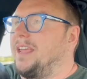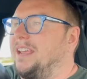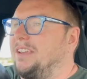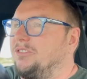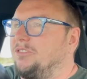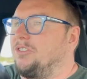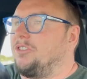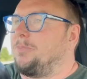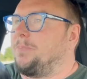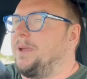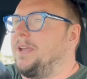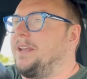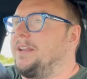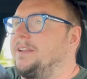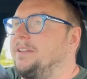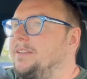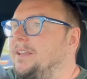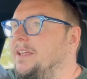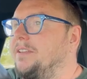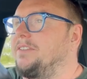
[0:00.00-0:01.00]
extra speed, it
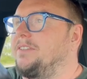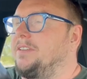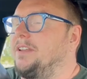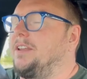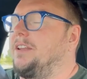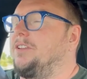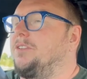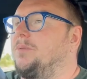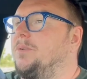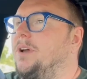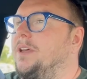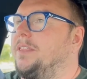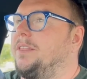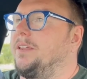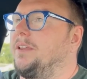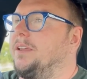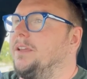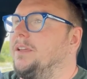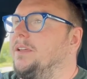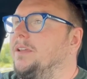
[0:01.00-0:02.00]
does tend to, I
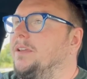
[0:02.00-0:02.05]
think,